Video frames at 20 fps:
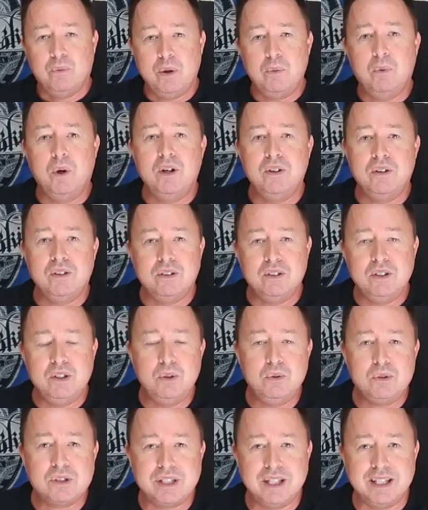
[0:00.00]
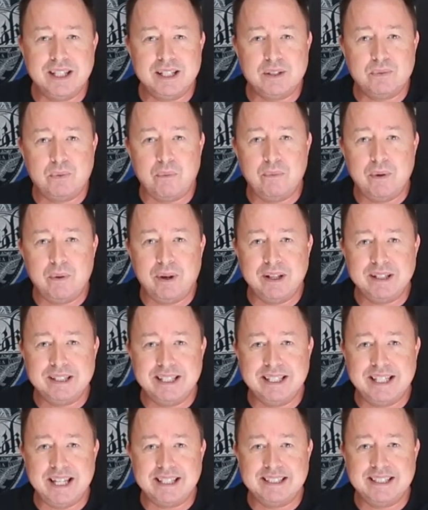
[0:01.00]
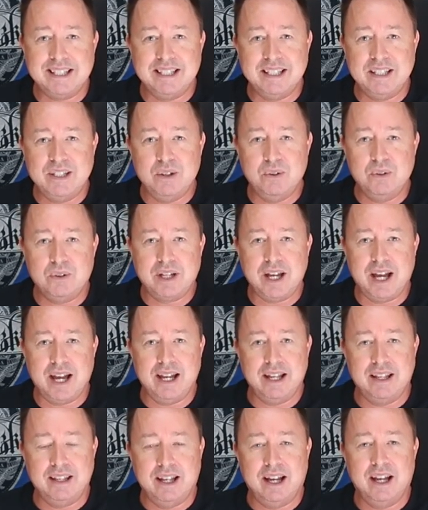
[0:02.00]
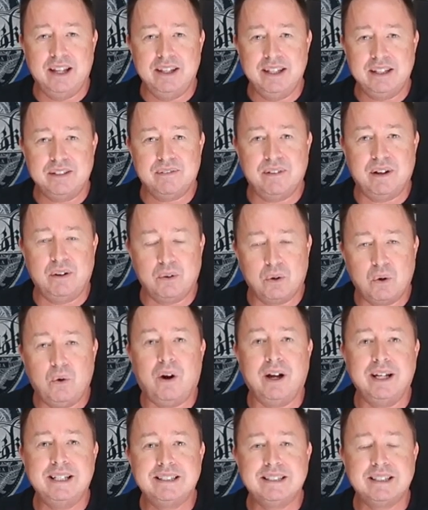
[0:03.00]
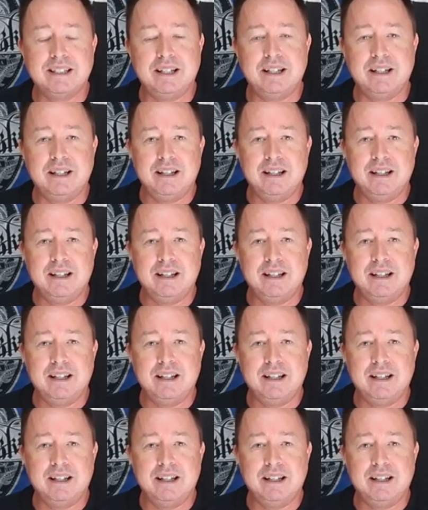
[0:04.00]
We weren't used to this when we went to gigs in the UK, and this felt quite